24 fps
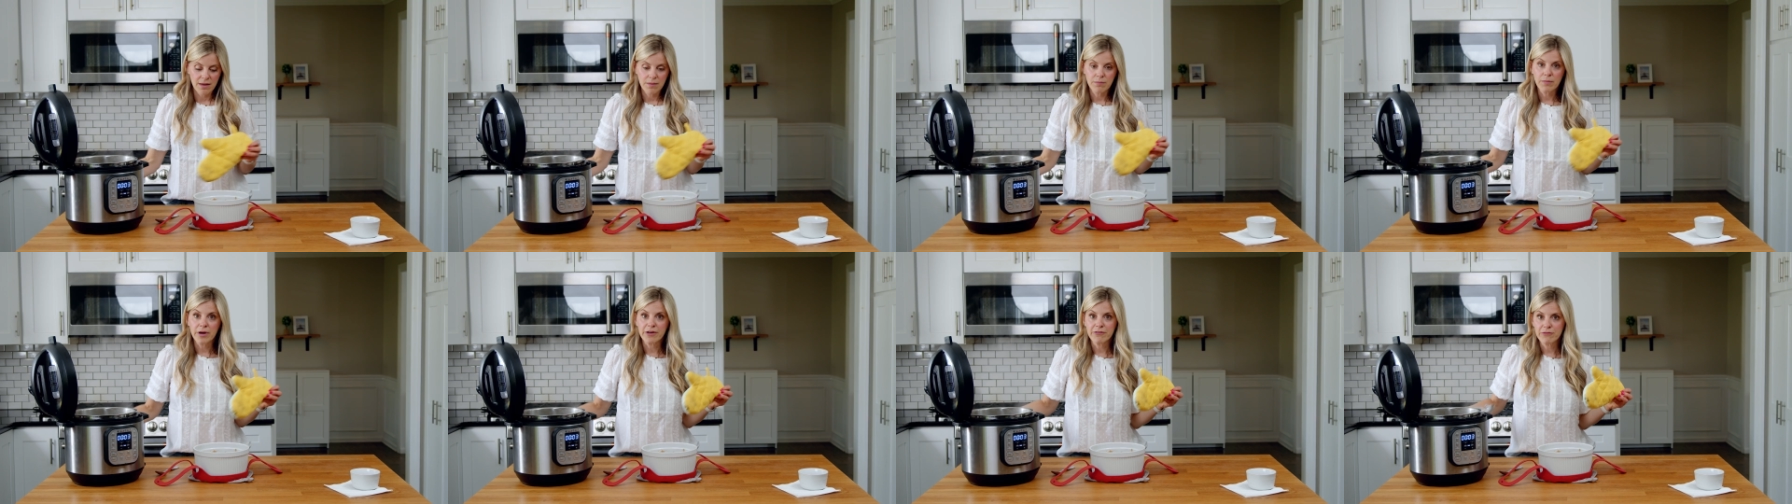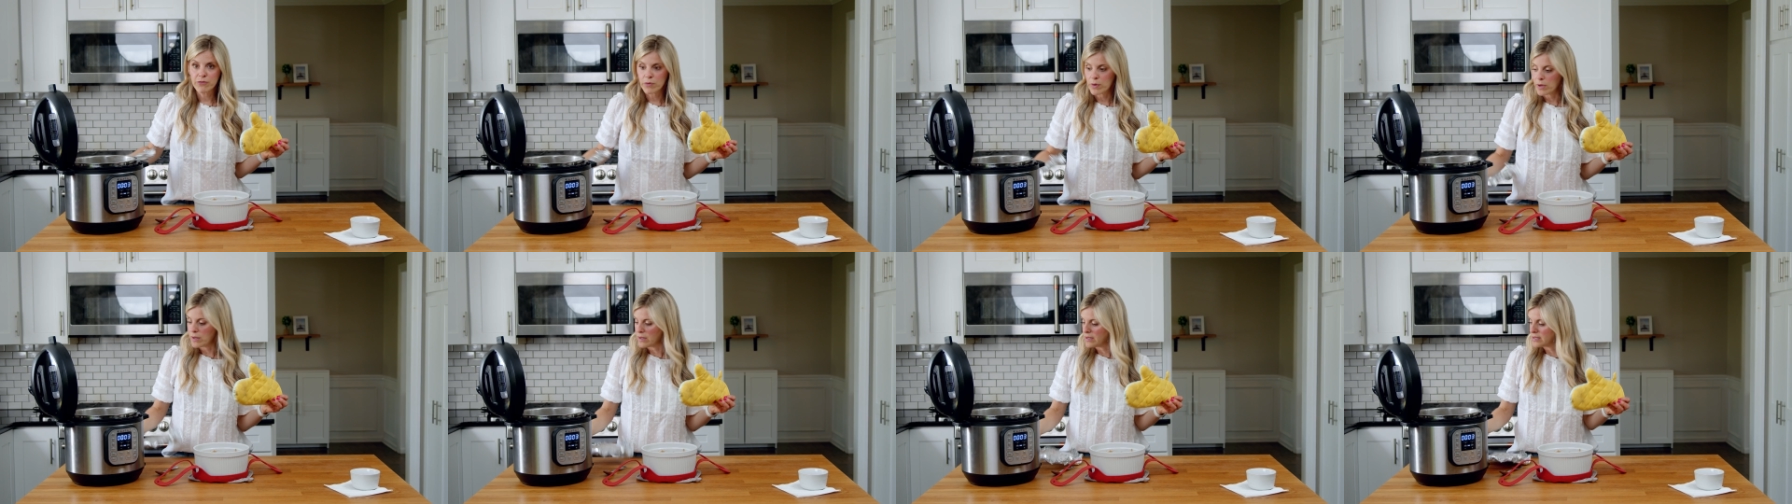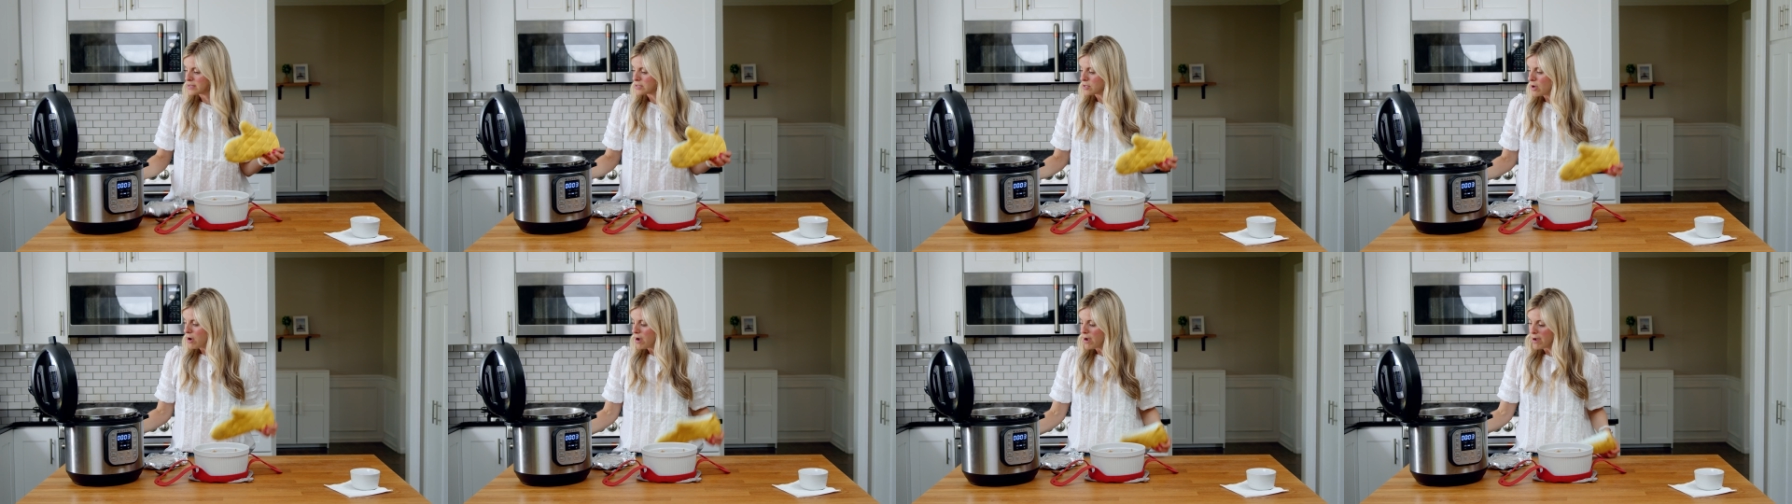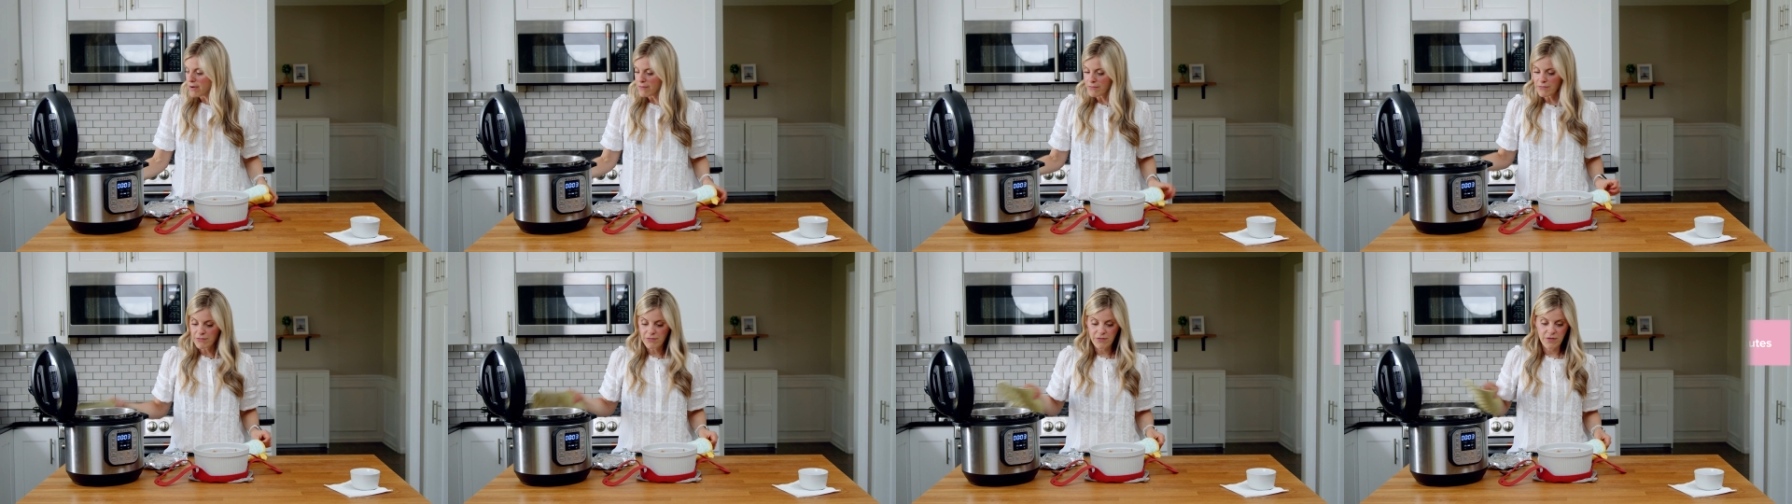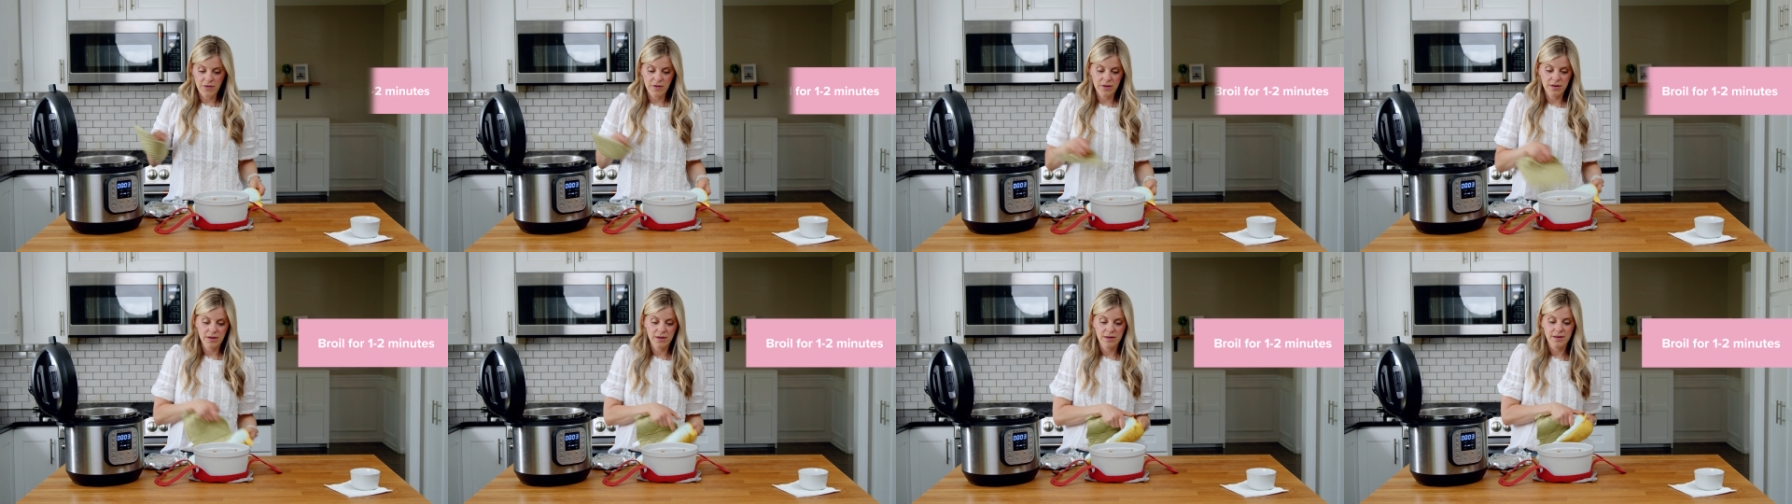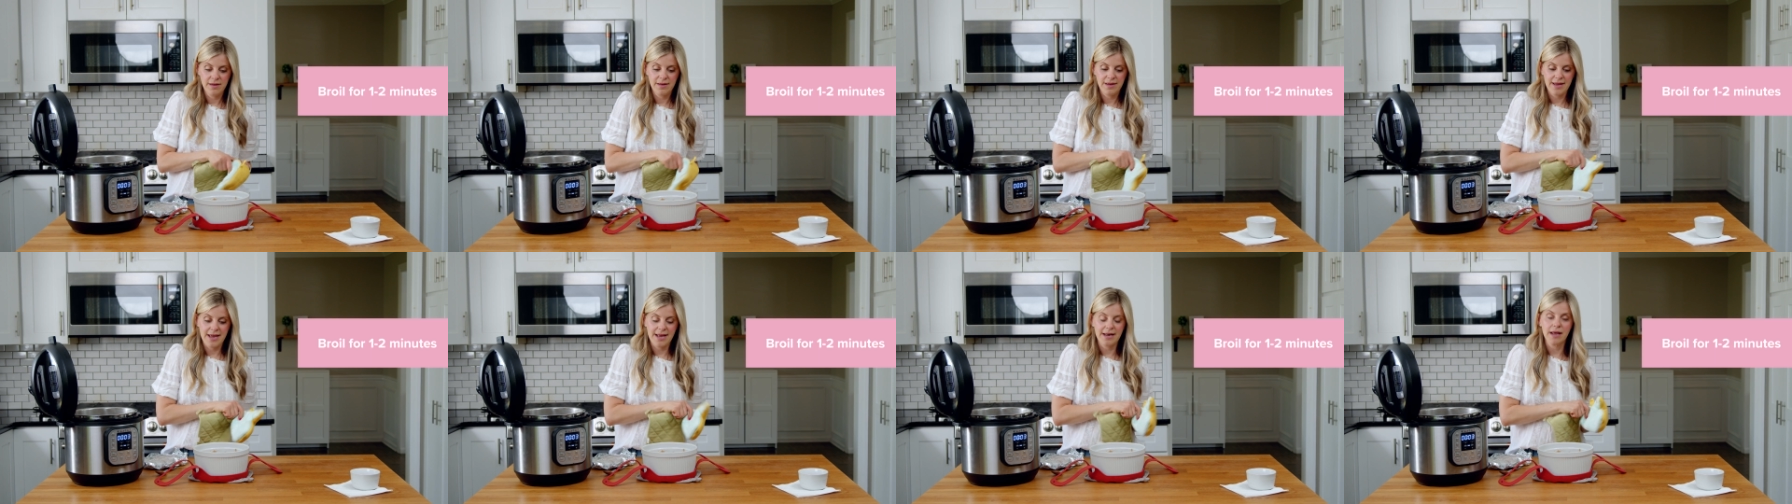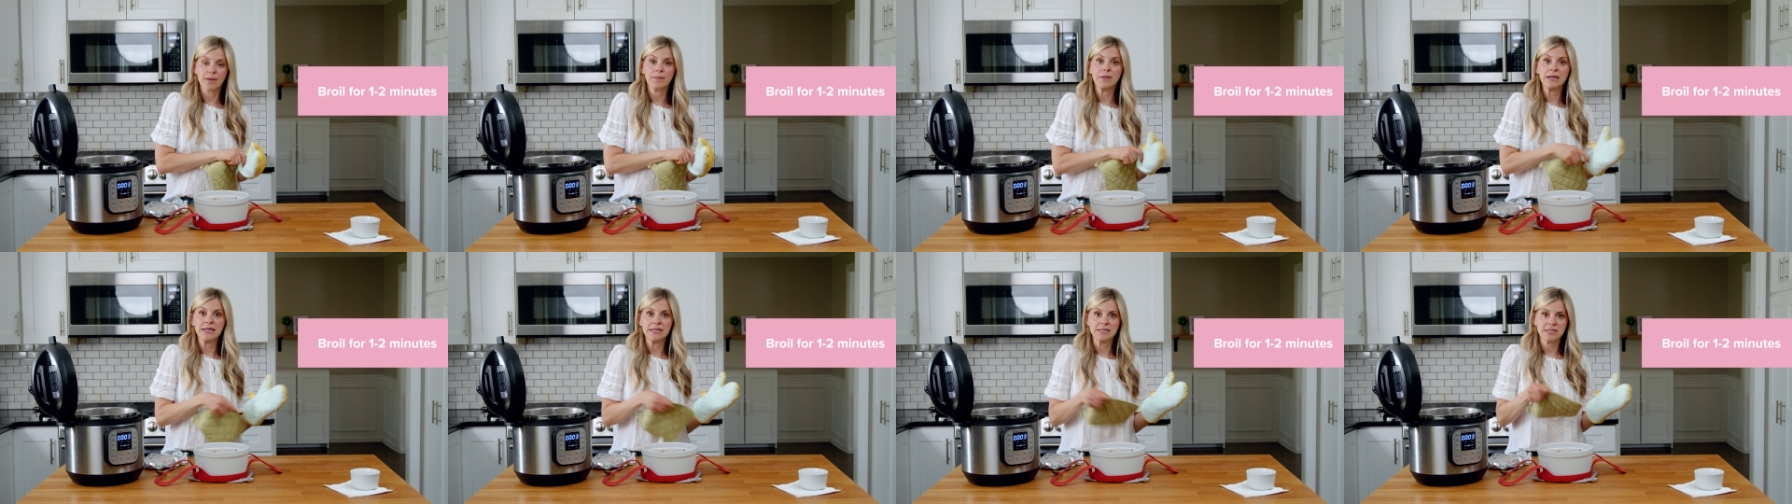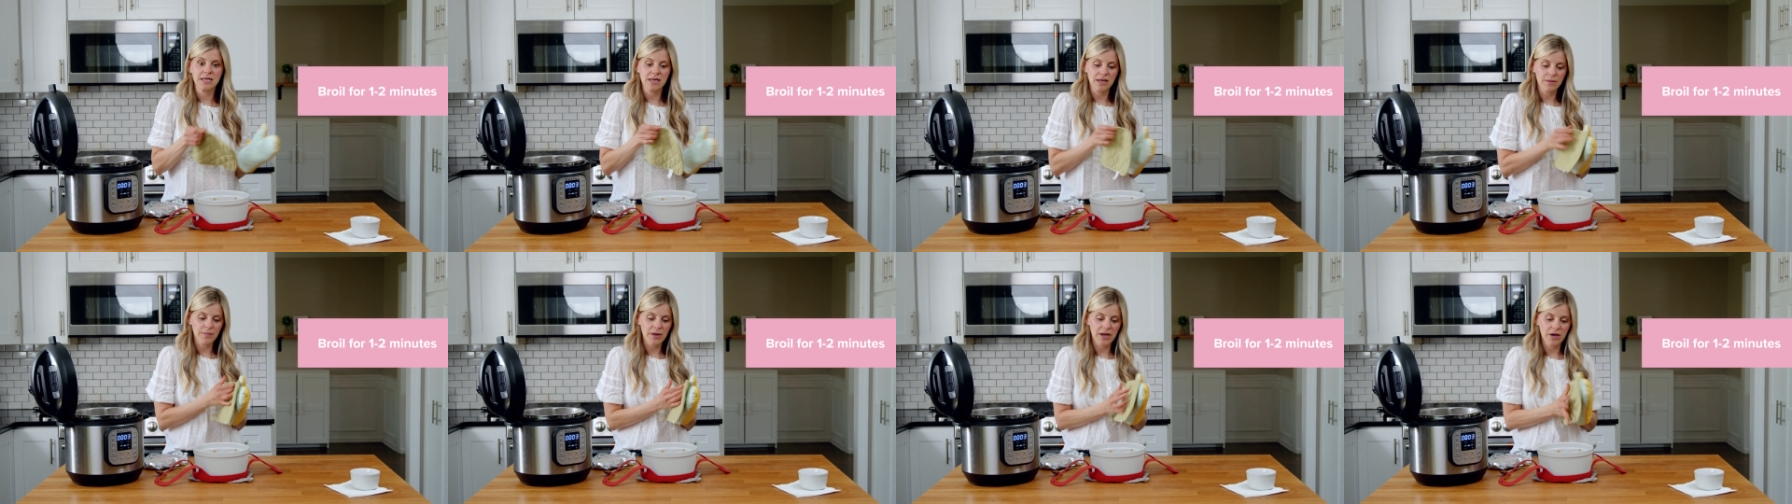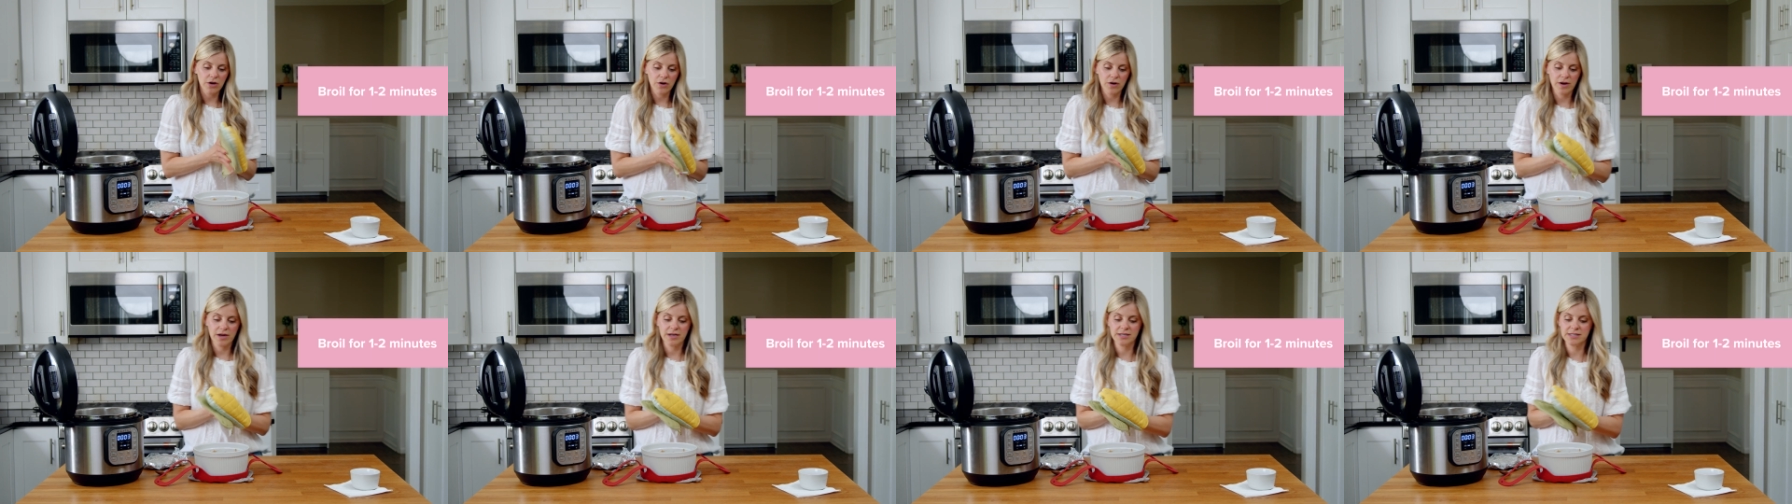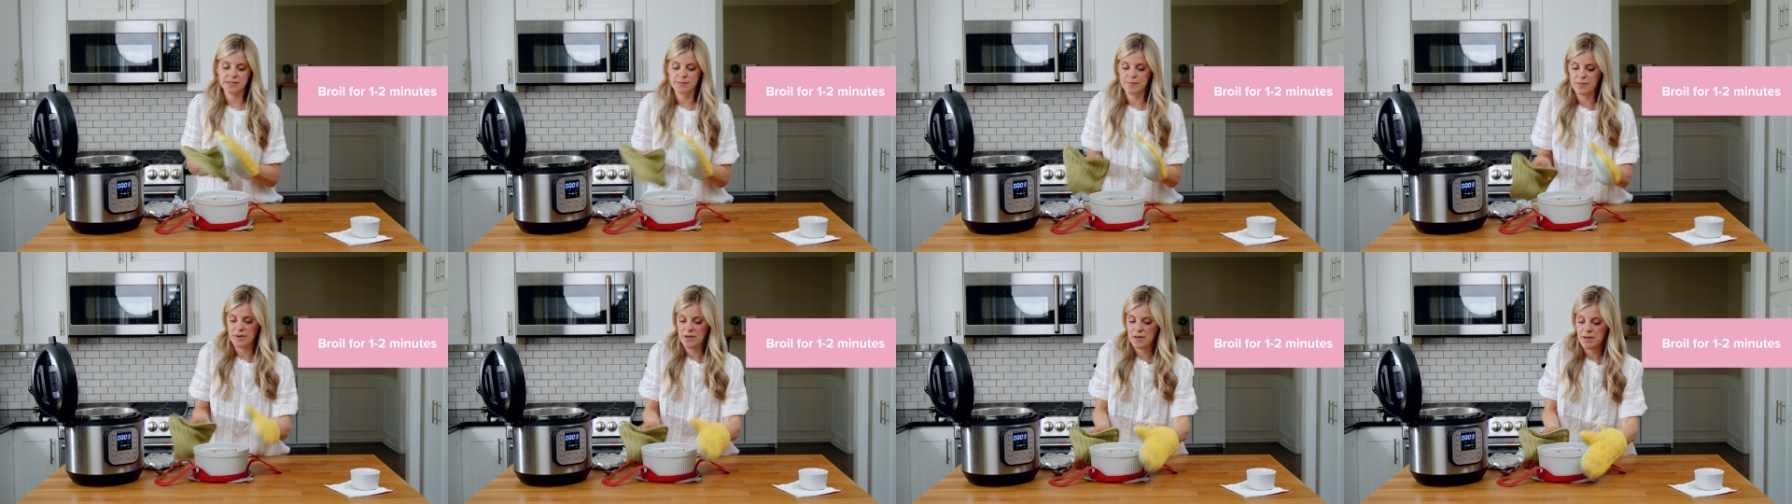My foil is off, and I'm gonna take my crisp